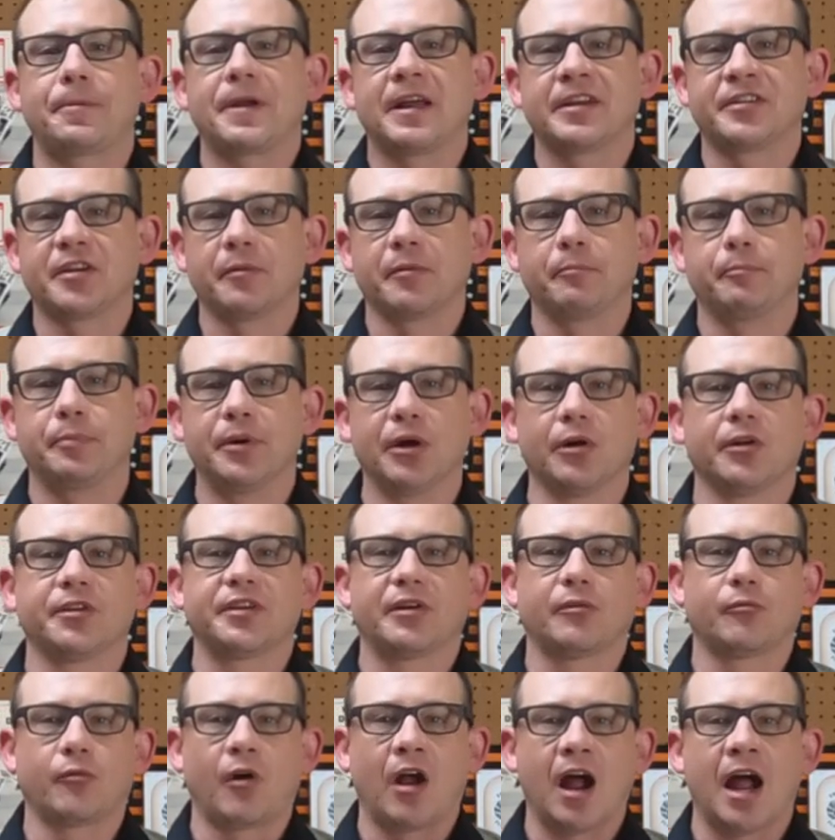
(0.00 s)
and to build
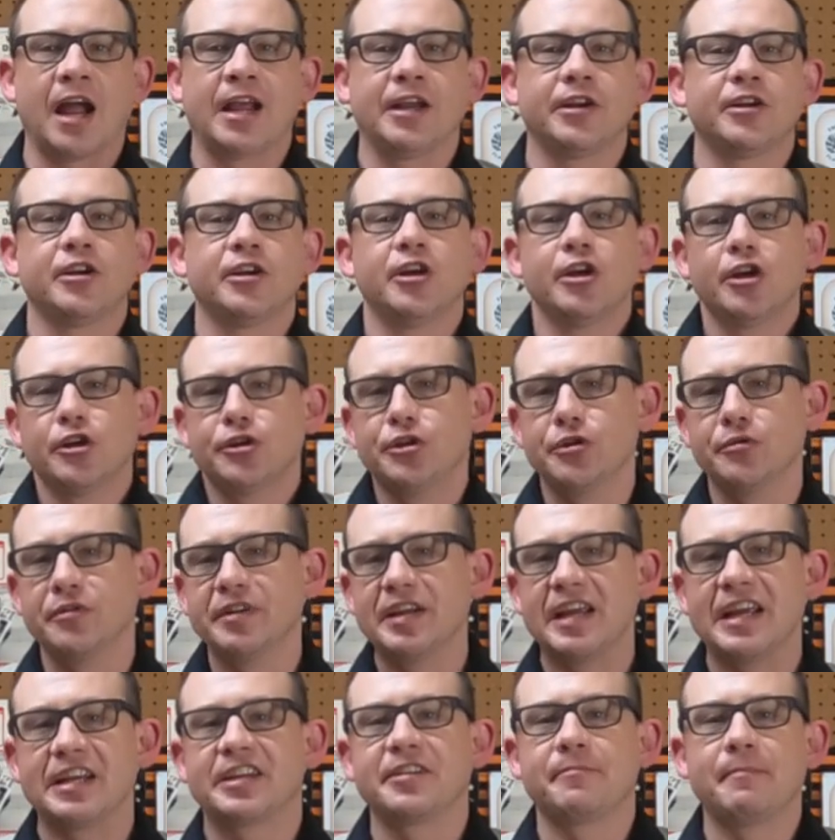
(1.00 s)
it right, you
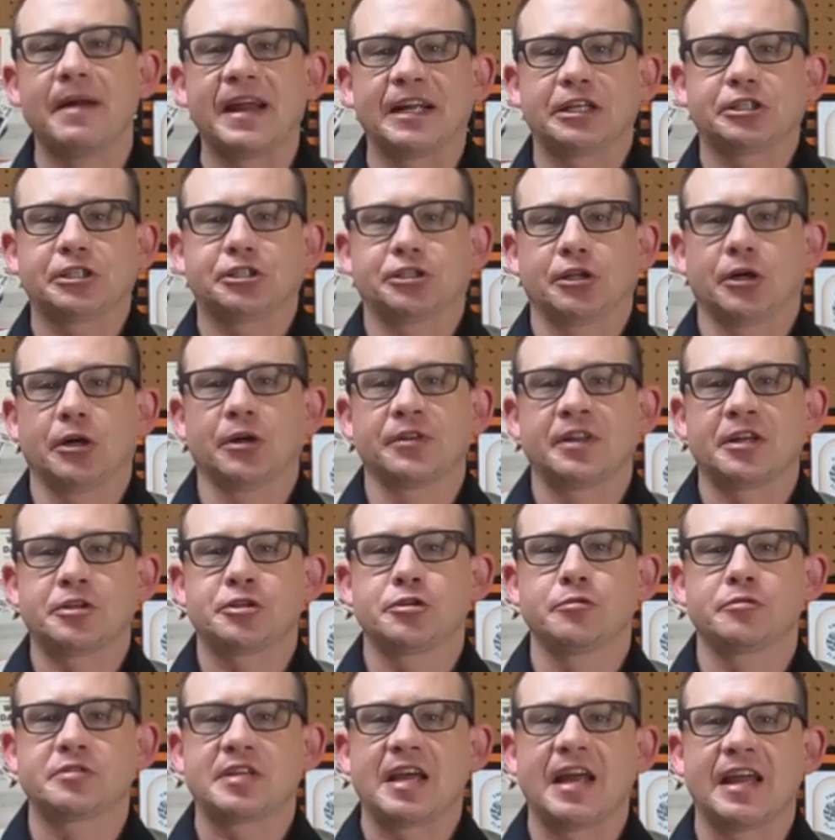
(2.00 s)
need to make sure that
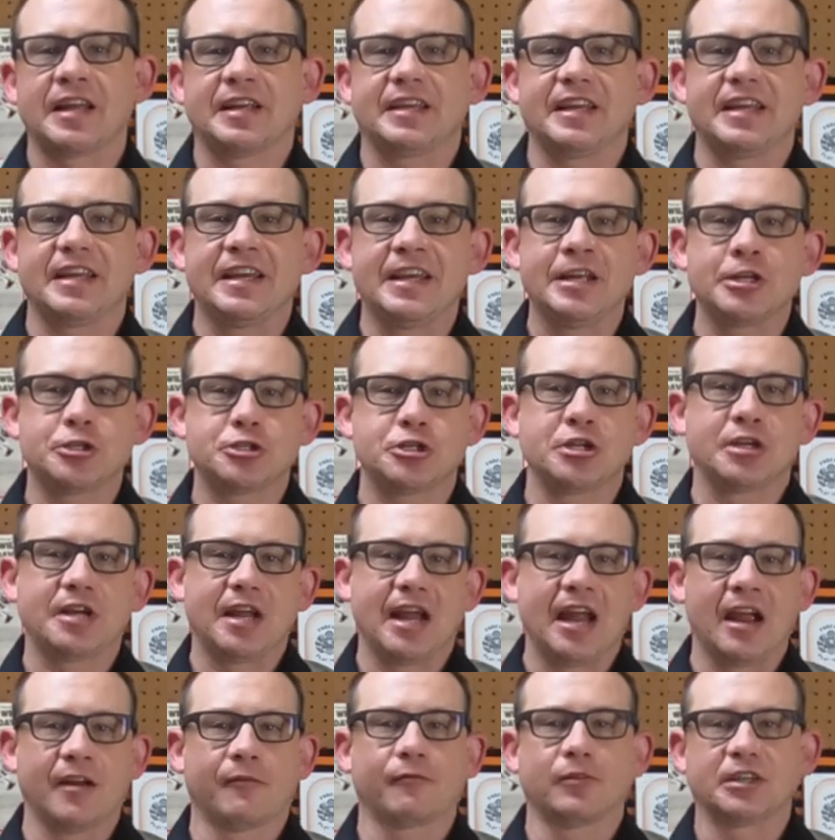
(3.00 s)
you take each and
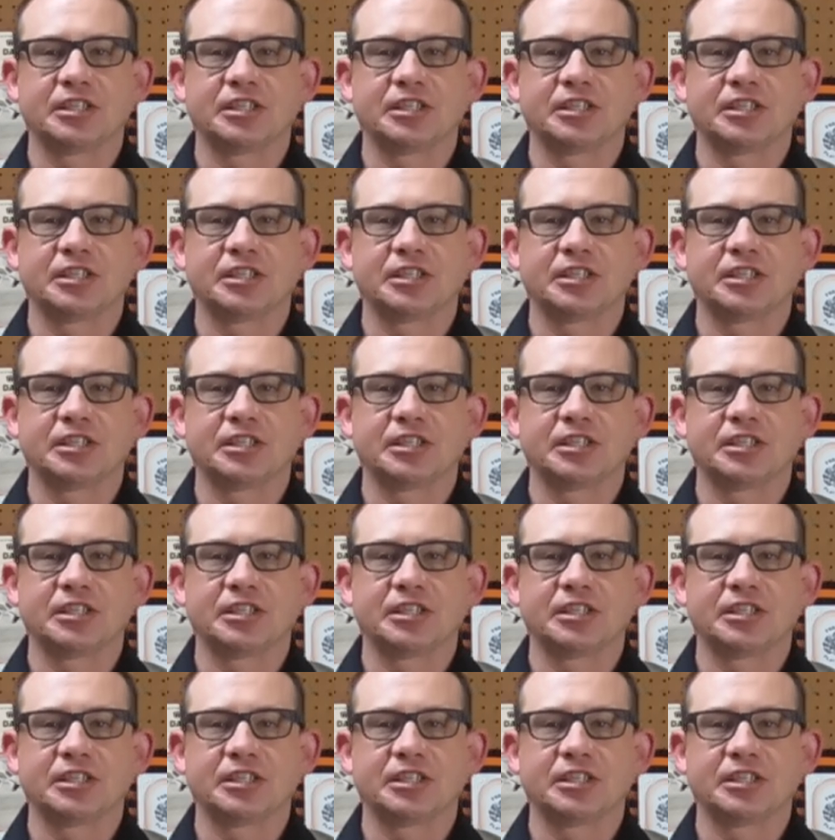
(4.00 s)
every